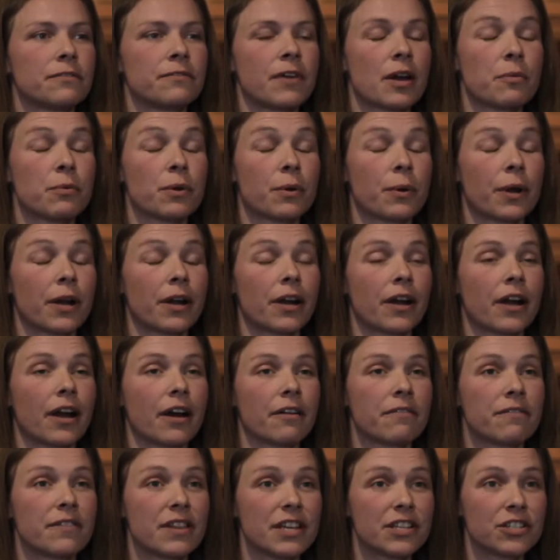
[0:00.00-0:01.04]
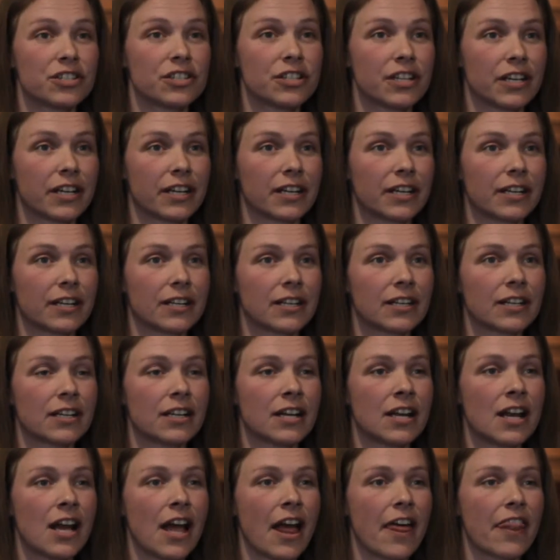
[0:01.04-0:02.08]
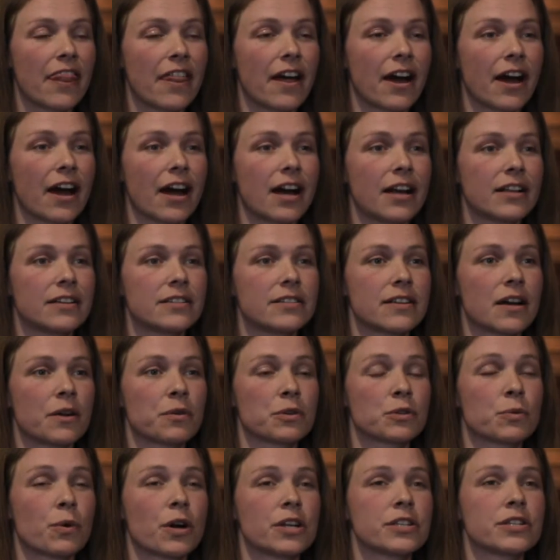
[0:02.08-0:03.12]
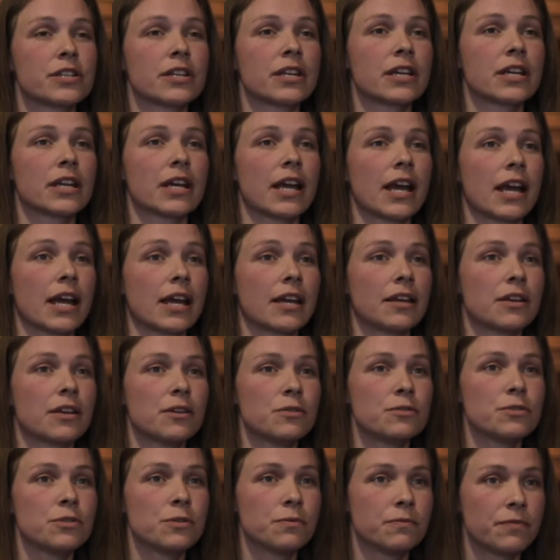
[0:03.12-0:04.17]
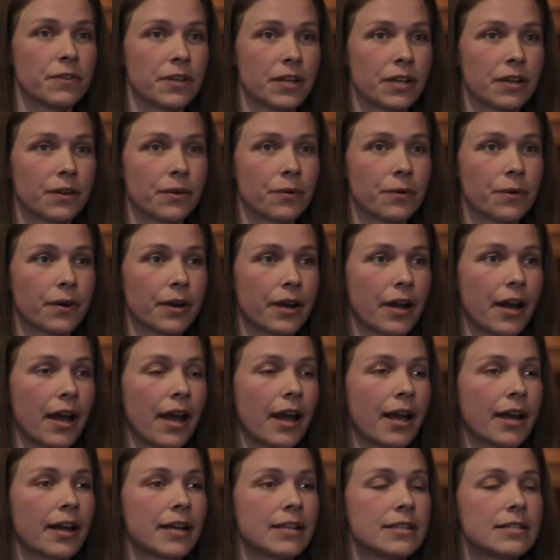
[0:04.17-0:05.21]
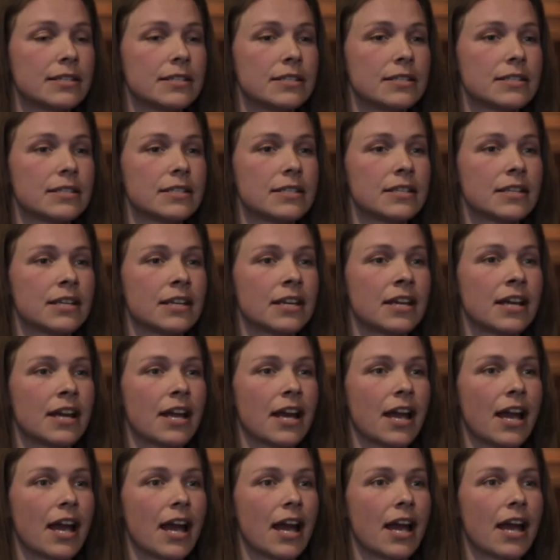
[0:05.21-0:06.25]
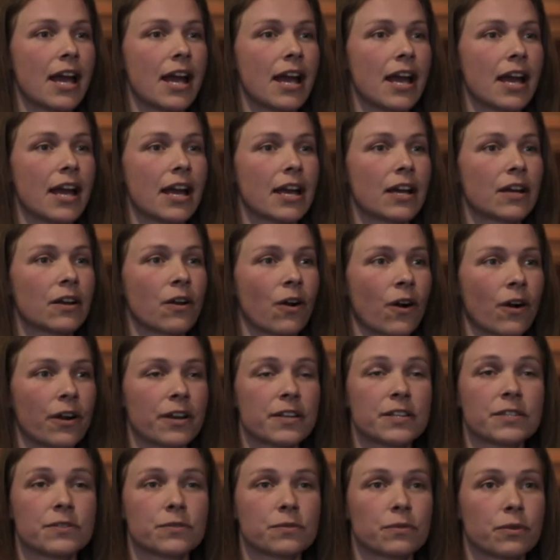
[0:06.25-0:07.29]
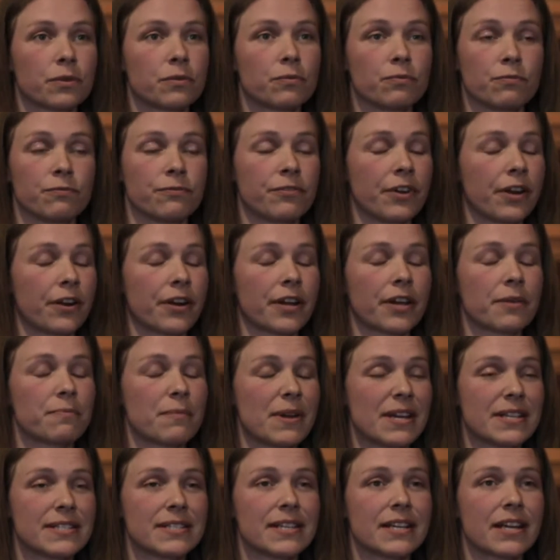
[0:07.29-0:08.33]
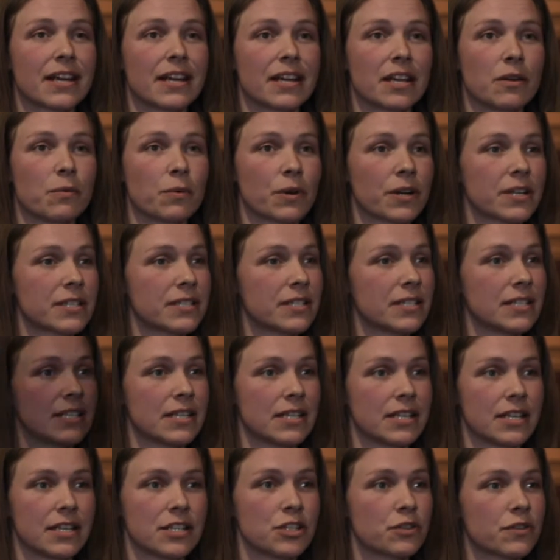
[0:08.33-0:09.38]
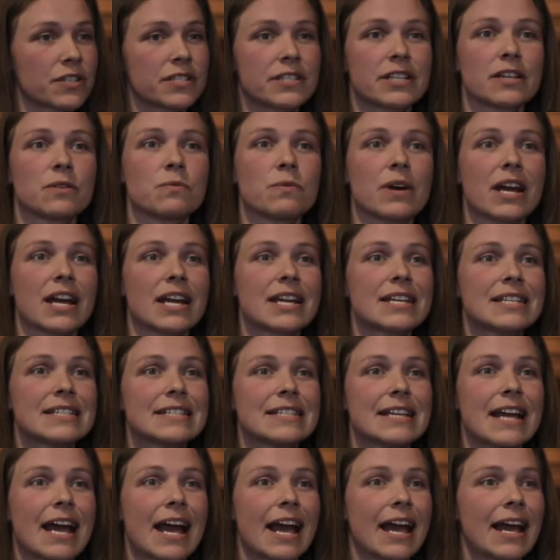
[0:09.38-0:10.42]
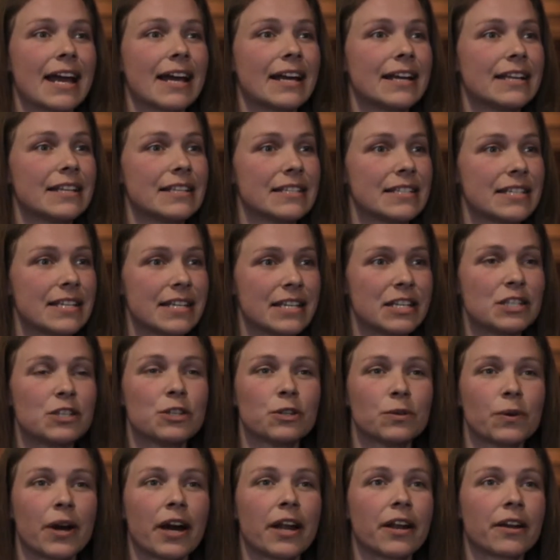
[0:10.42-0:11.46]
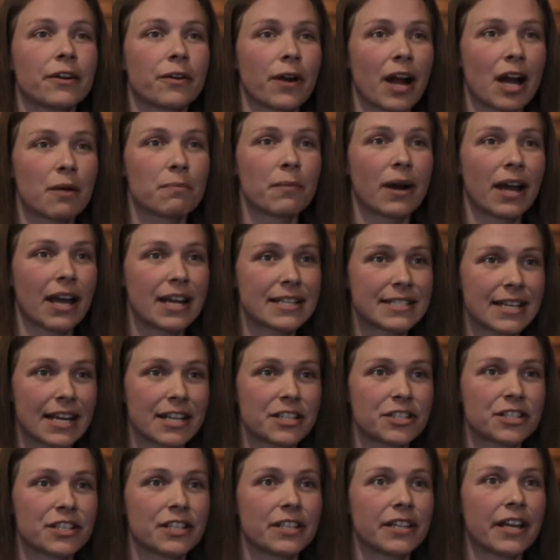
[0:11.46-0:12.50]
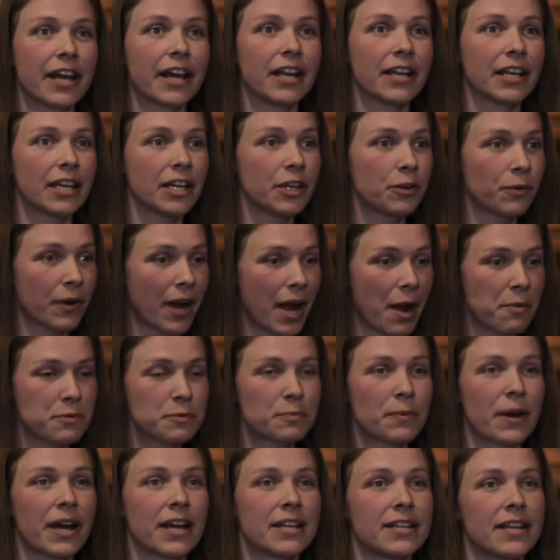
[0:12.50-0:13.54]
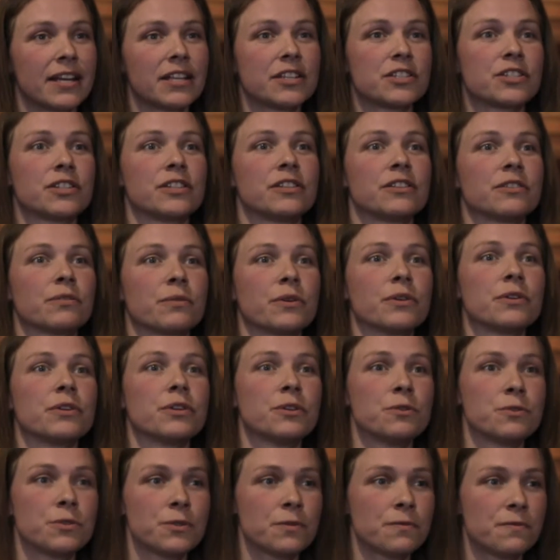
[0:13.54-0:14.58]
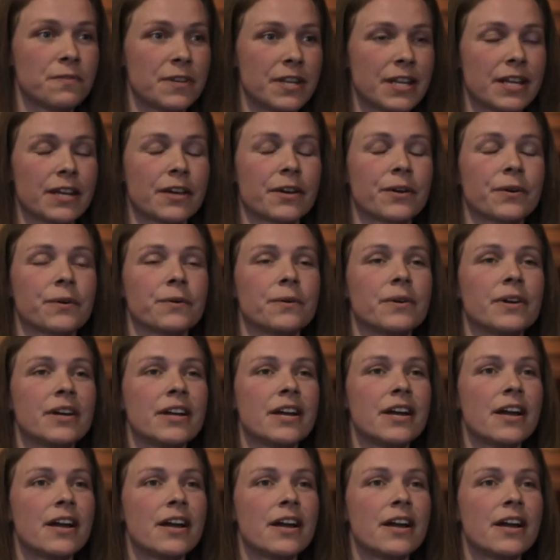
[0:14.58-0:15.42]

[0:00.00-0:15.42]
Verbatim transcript: February of this year that I was watching a YouTube video and God is very amazing and he works in interesting ways and he knew how to grab my attention and he grabbed my attention through a YouTube video